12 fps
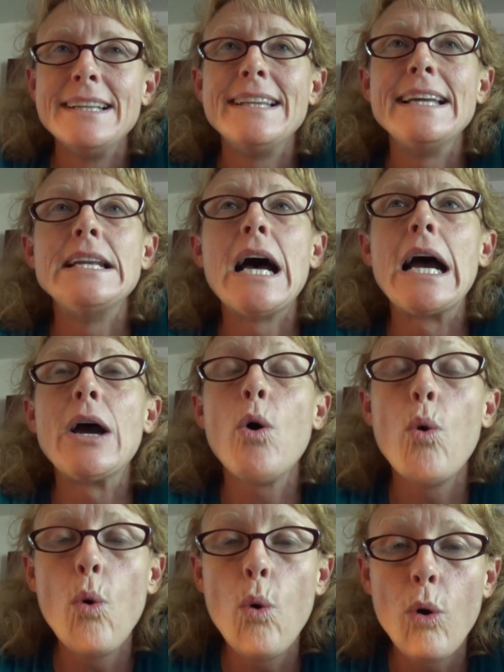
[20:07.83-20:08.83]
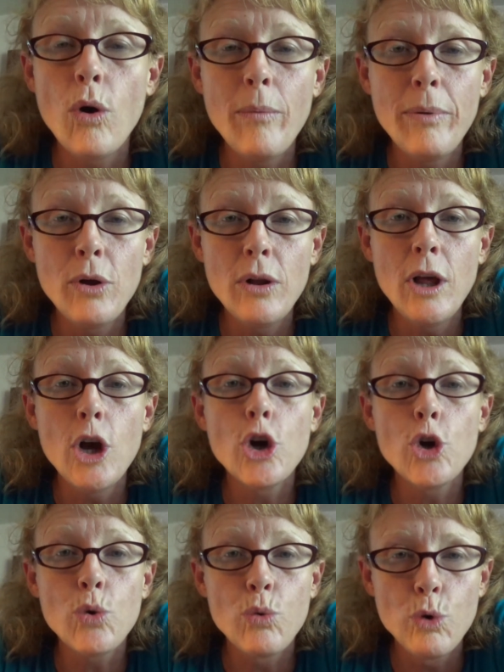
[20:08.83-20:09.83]
They die horrible,
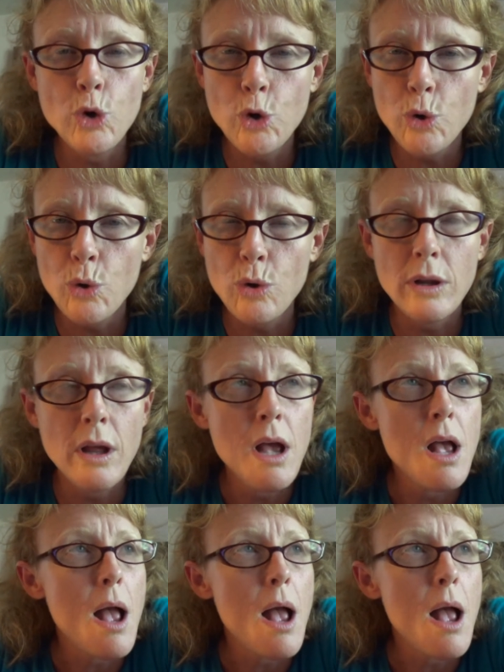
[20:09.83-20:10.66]
cruel,